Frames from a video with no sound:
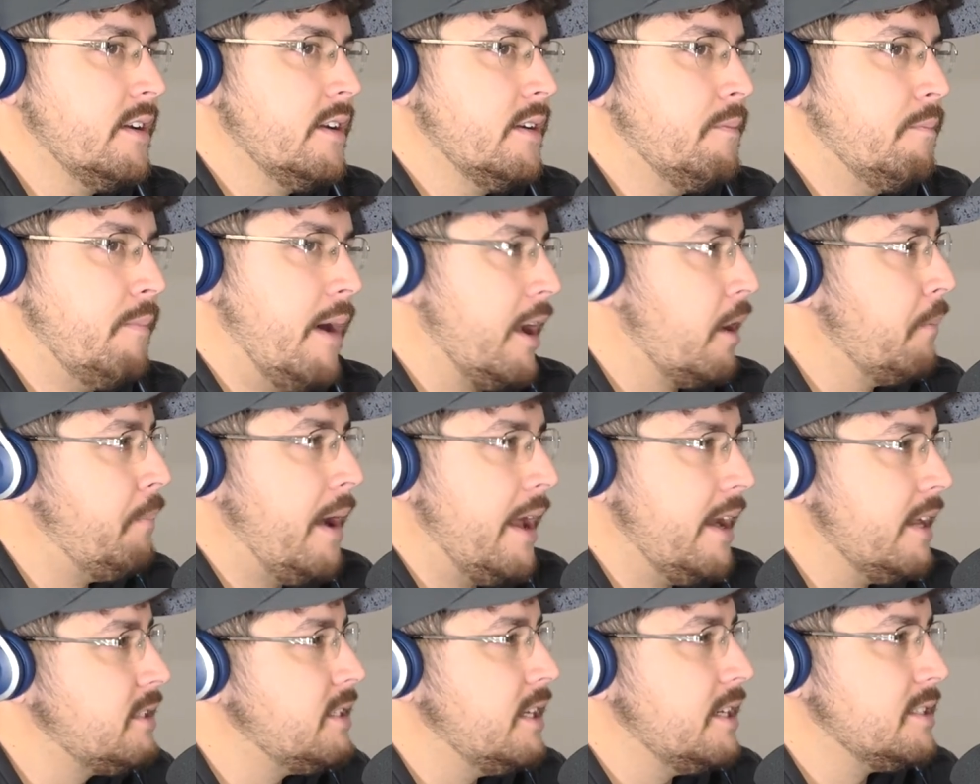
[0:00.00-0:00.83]
Michael
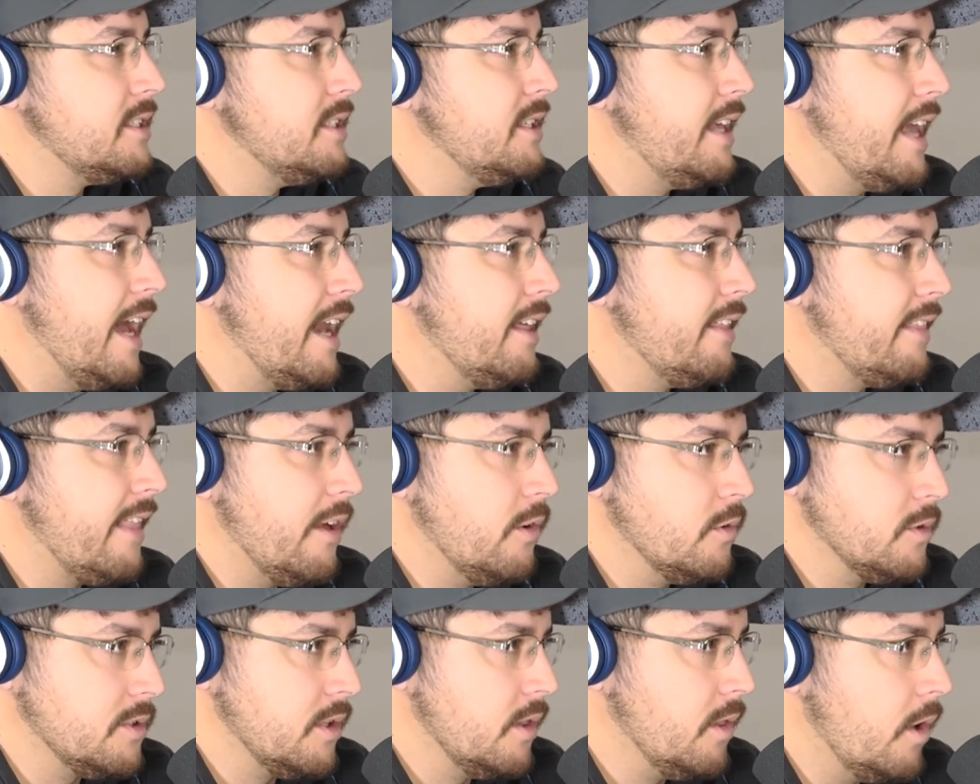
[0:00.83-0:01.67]
Penix isn't getting
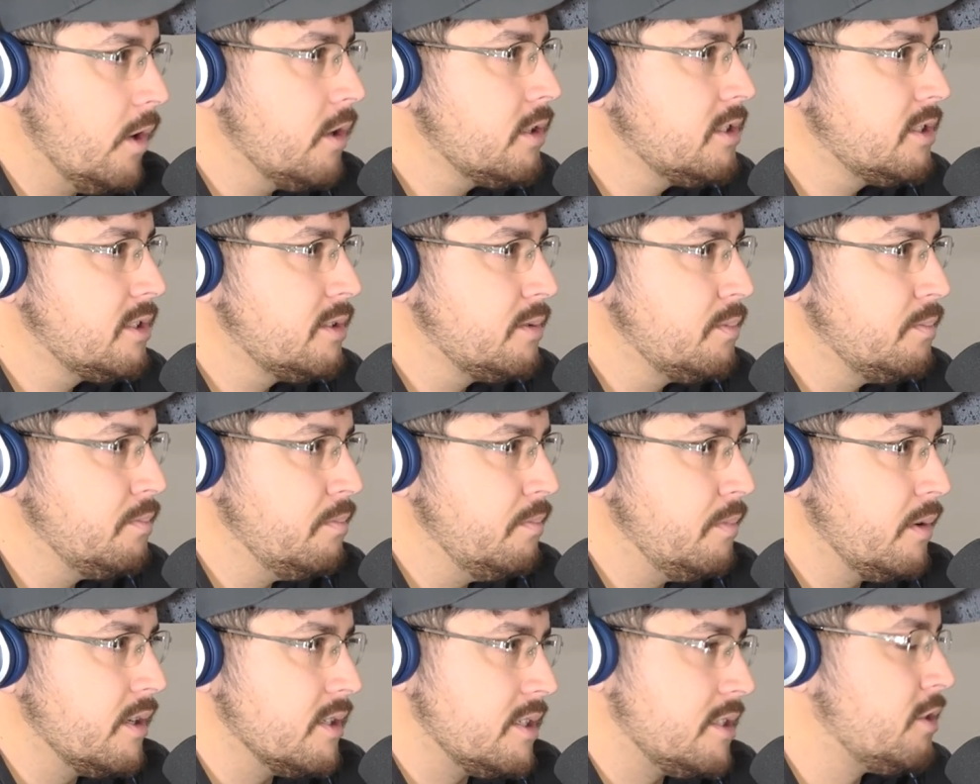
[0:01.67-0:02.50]
those looks
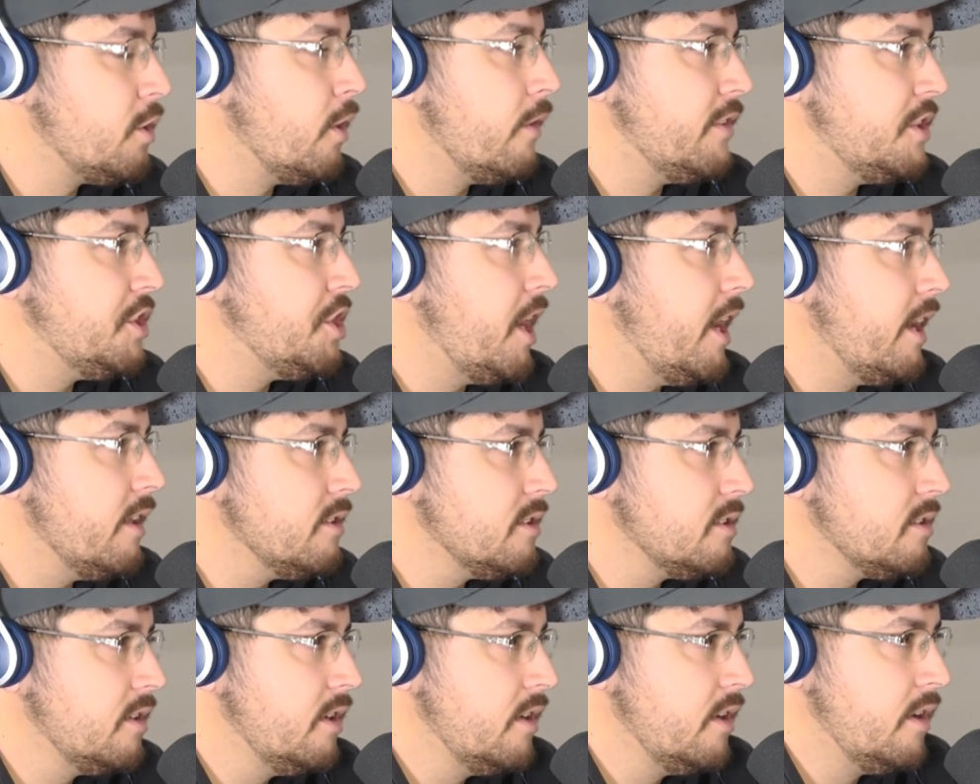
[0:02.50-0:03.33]
because they still have a chance.